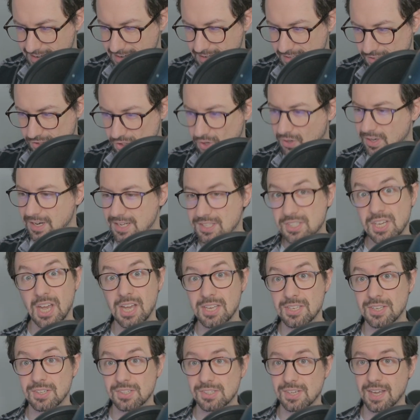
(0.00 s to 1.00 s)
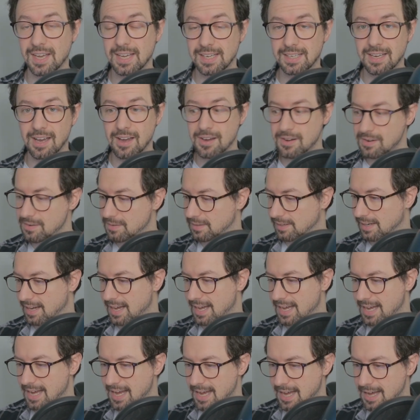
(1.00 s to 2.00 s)
It's not going to turn you psycho.
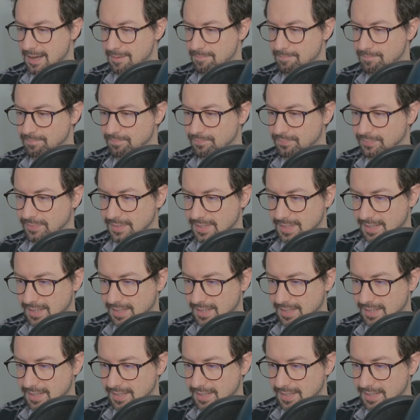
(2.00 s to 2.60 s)
Um,